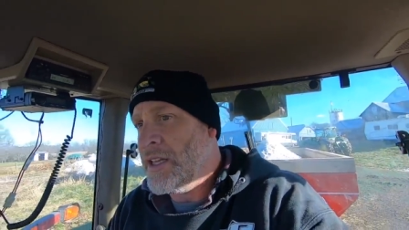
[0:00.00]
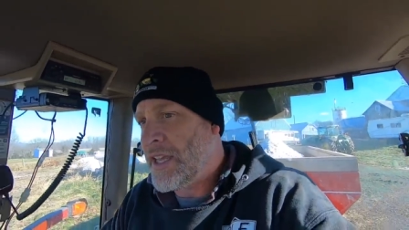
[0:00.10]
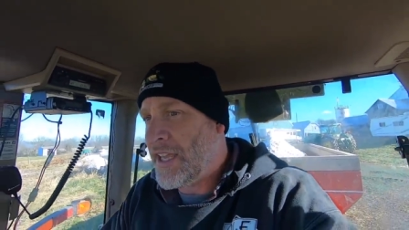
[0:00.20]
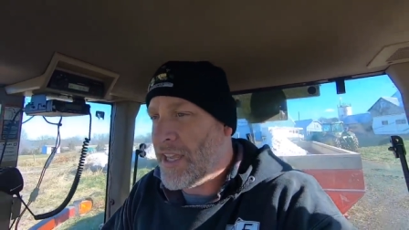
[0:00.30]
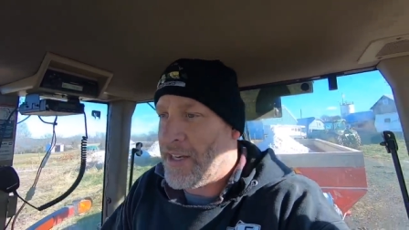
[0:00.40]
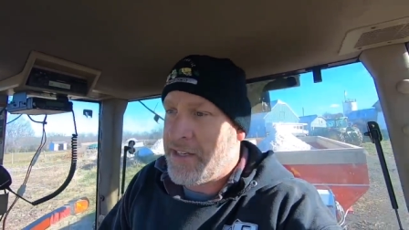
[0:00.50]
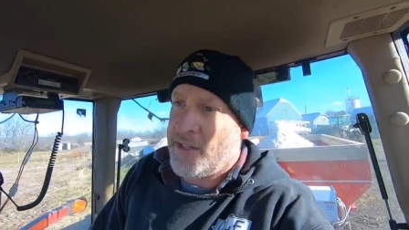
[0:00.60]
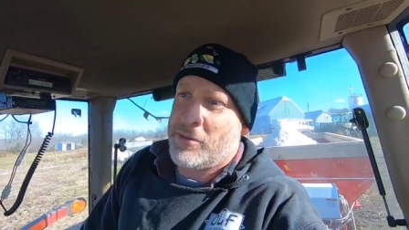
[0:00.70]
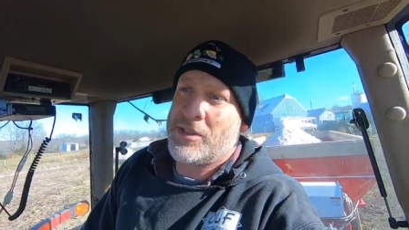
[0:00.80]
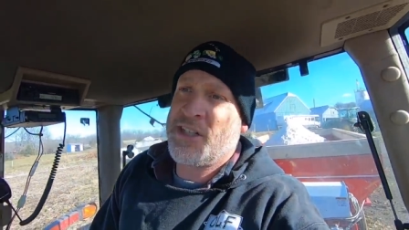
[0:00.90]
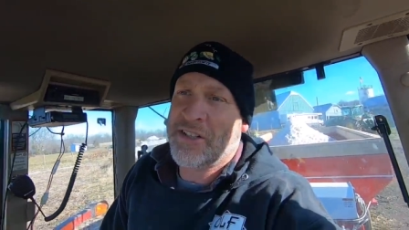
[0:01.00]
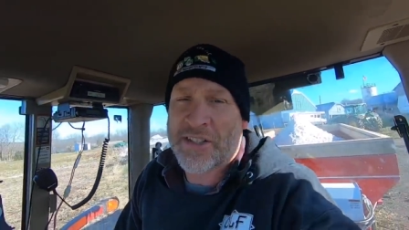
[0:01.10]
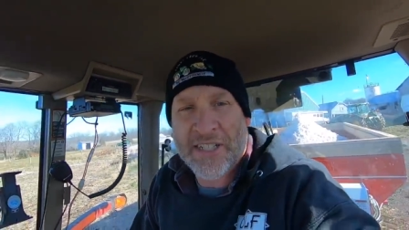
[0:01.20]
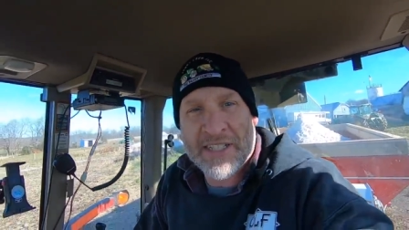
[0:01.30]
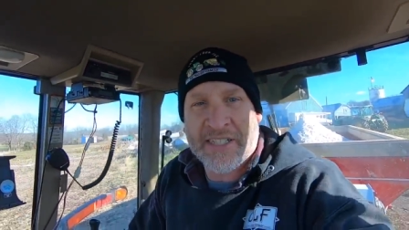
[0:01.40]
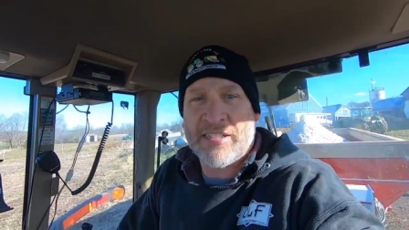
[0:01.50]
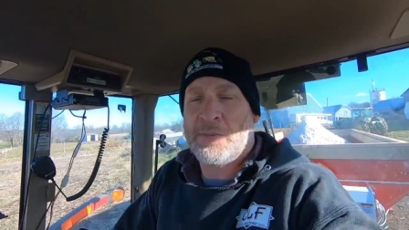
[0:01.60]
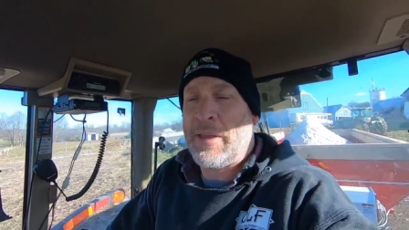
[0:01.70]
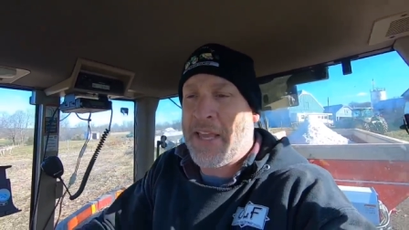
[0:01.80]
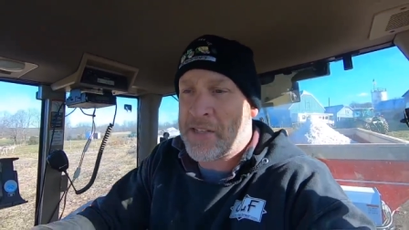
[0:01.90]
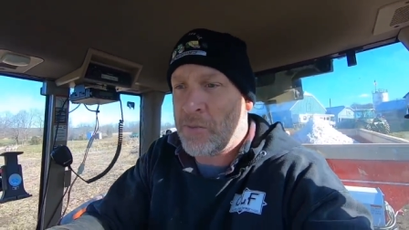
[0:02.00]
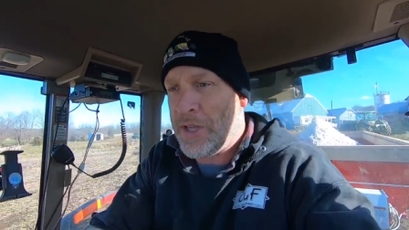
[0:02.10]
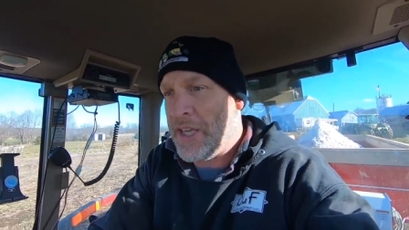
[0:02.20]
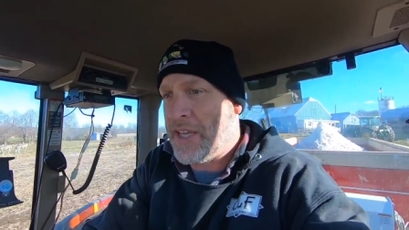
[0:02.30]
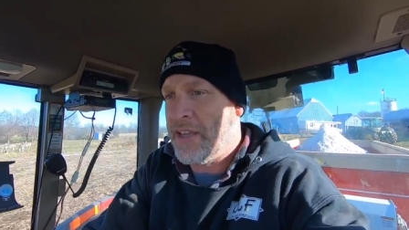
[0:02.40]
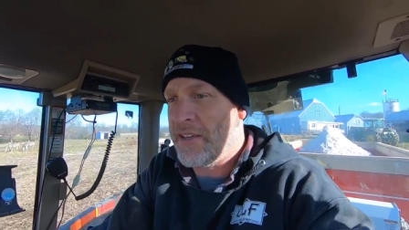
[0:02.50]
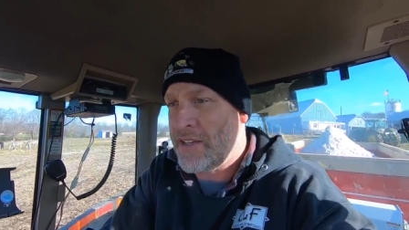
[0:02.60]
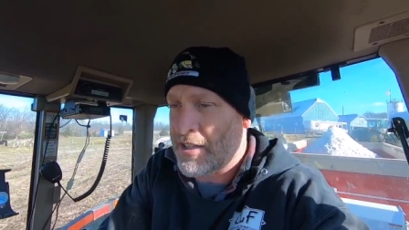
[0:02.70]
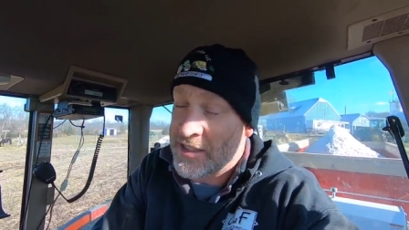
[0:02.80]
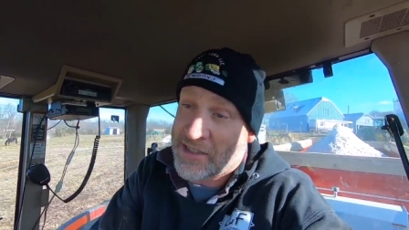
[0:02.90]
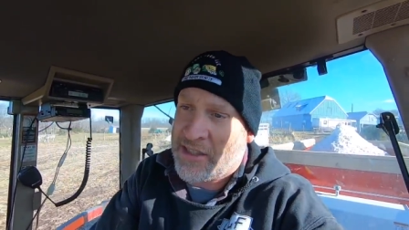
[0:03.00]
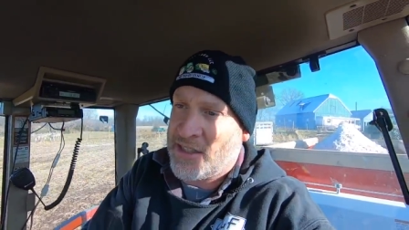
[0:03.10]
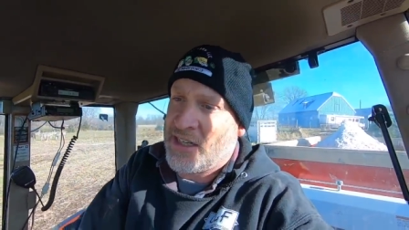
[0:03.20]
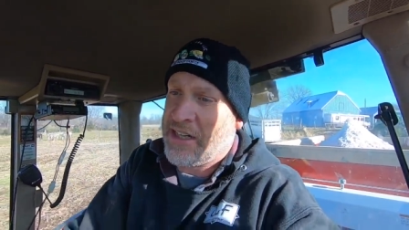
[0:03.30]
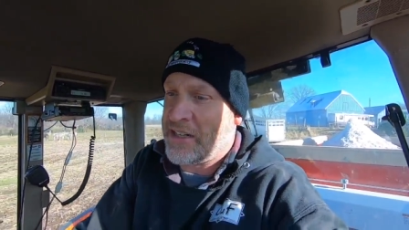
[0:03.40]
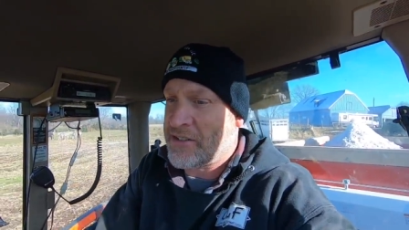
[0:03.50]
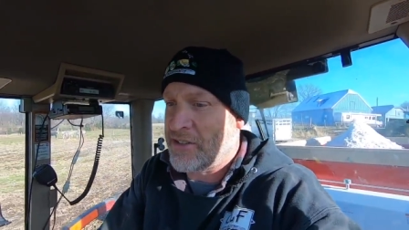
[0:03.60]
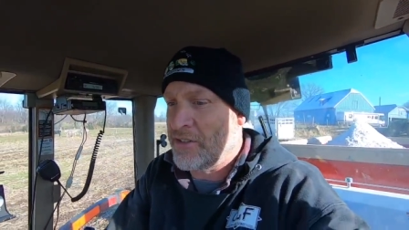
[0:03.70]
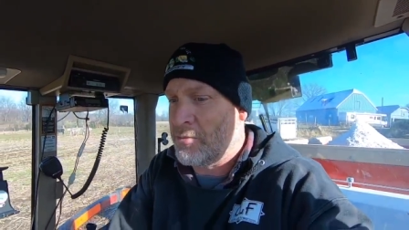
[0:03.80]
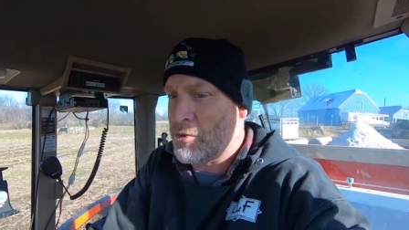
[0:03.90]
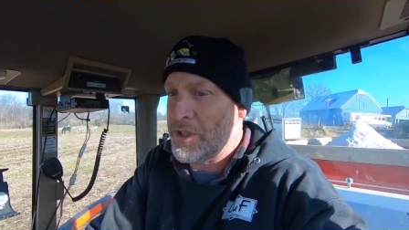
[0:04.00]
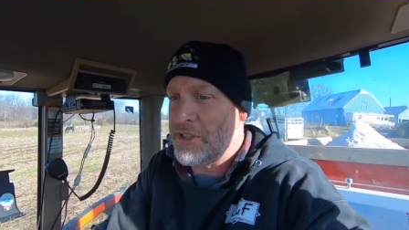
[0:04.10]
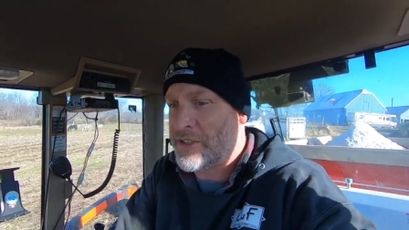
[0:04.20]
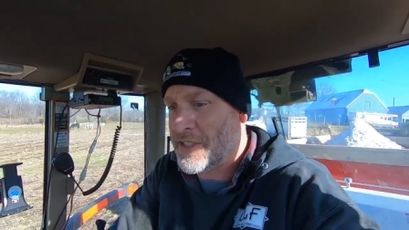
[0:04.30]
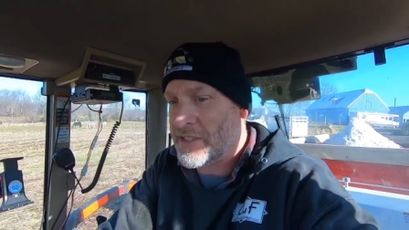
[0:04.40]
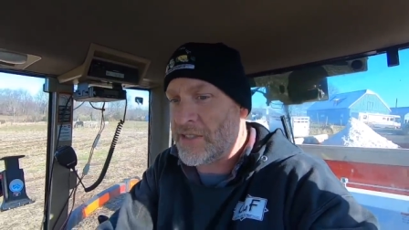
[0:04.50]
And it was deer season this past week. Uh, it's Sunday now, so no more deer season.